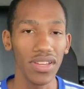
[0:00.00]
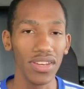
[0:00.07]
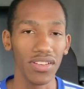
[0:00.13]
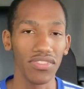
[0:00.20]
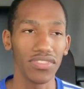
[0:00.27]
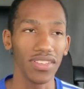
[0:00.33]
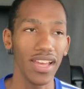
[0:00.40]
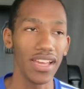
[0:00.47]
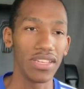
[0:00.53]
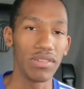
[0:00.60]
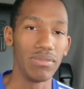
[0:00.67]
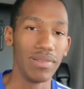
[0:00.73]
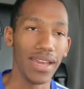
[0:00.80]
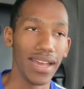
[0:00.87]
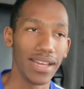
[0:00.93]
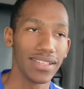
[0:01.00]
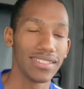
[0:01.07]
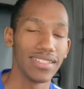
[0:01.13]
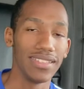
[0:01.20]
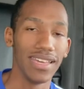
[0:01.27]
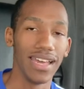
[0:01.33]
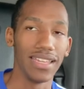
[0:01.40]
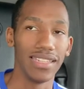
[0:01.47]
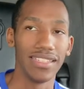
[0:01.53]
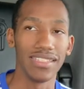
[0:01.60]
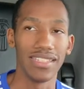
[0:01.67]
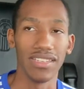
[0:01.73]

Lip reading: gonna fly you back to Dallas,